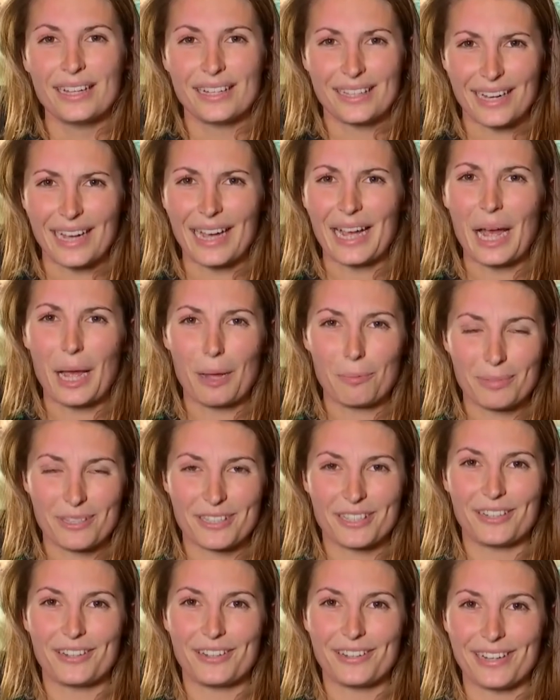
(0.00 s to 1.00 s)
Yeah,
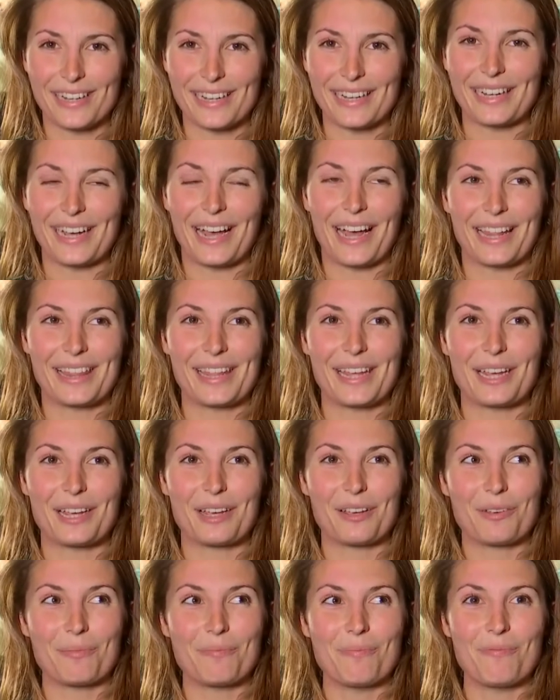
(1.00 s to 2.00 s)
absolutely. I
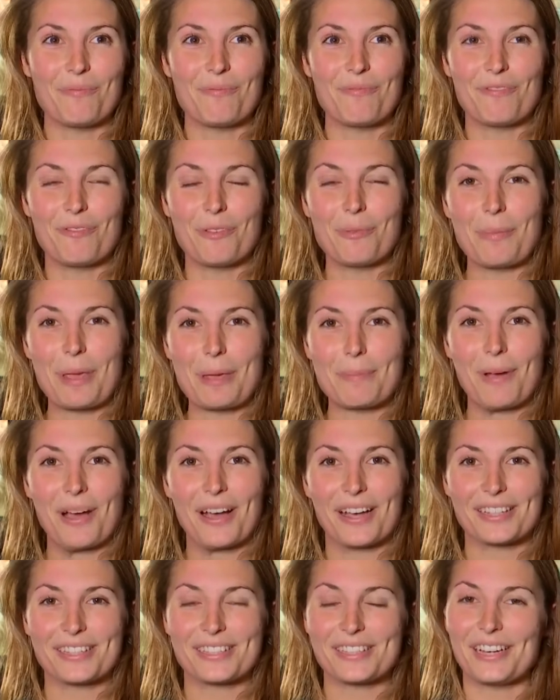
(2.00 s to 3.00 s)
think for me
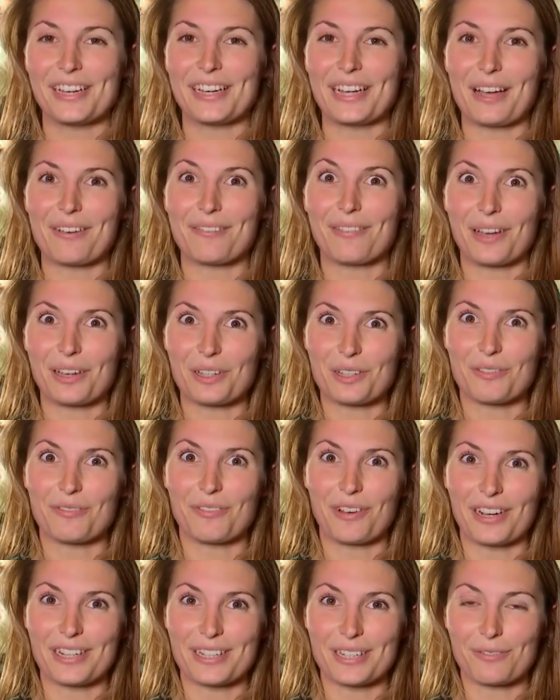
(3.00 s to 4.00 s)
personally, I found it
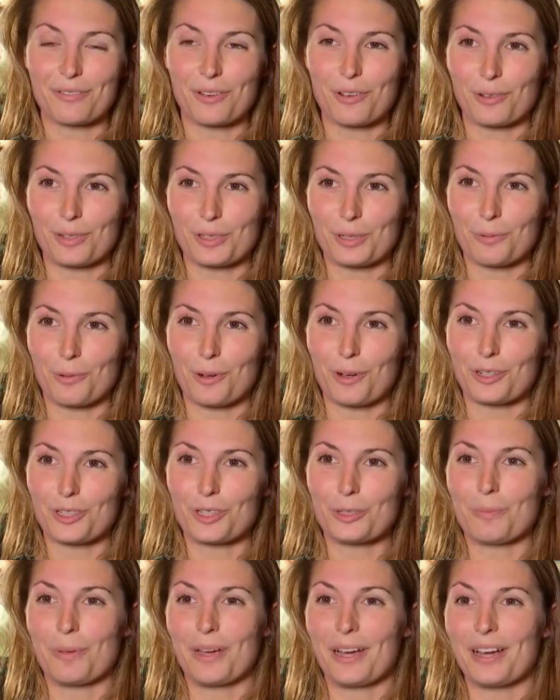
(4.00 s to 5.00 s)
very difficult to
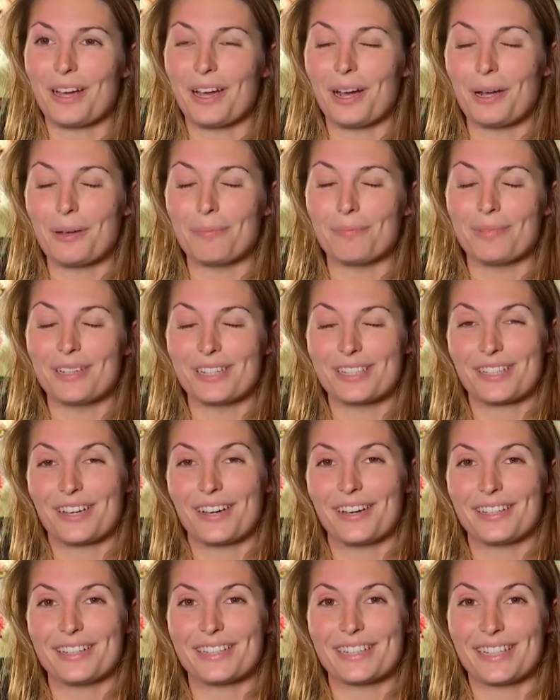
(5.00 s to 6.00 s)
watch, but I'm a
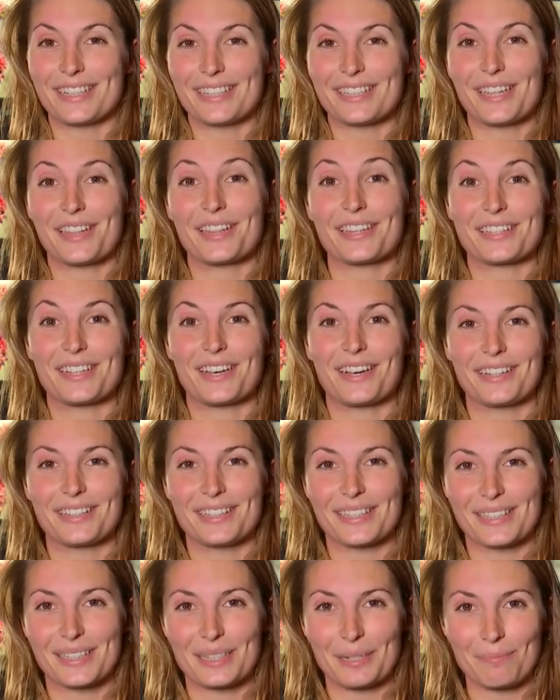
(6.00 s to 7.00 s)
scientist, so the
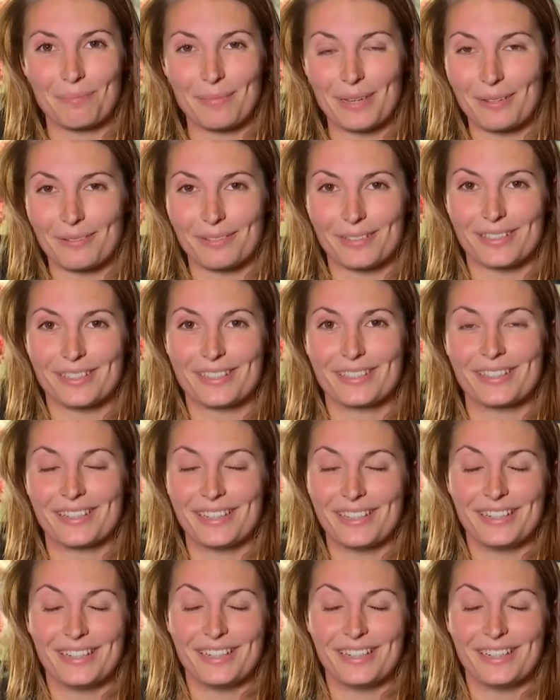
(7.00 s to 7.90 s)
scientist in me was